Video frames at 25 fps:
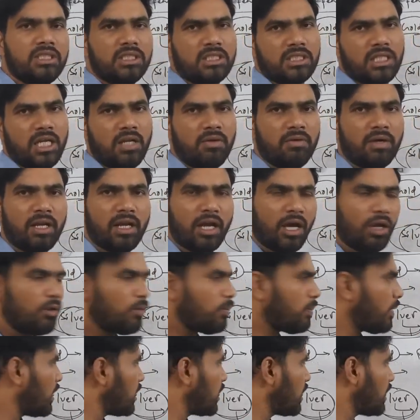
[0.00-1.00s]
the silver
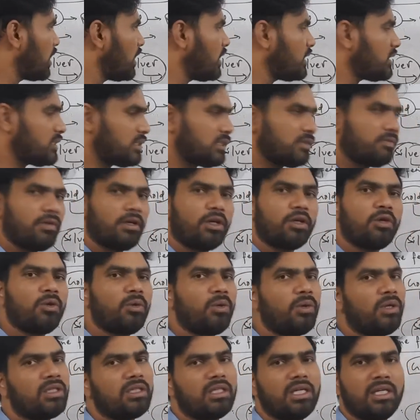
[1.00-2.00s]
nanoparticles for
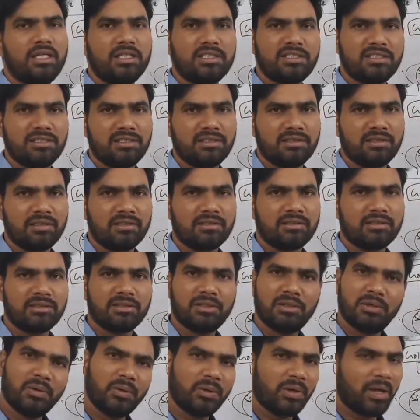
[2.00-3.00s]
curing the diseases.
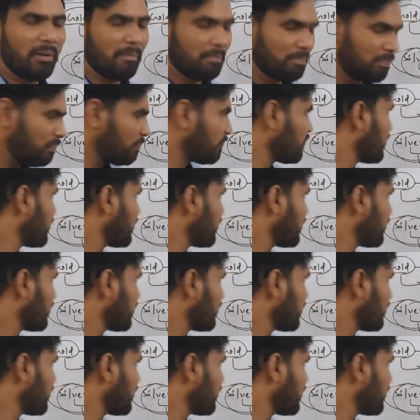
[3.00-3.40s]
Okay,